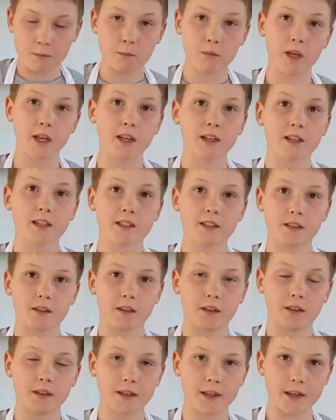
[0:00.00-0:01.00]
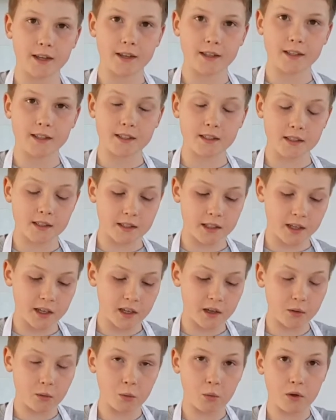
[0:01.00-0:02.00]
mix the yeast
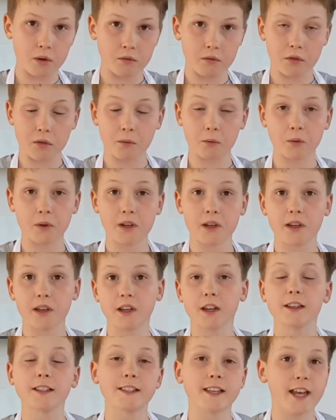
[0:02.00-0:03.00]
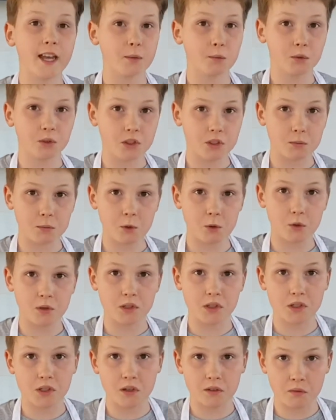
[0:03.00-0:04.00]
in with 3
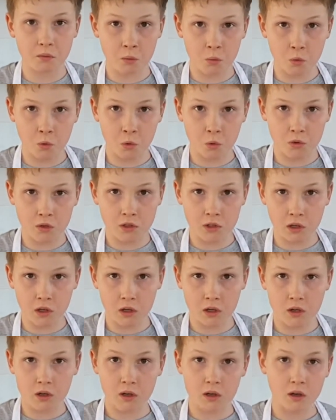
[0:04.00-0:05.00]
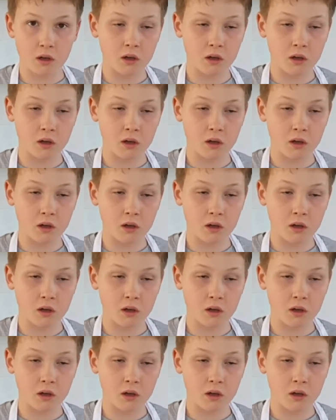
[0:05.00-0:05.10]
tablespoons of water.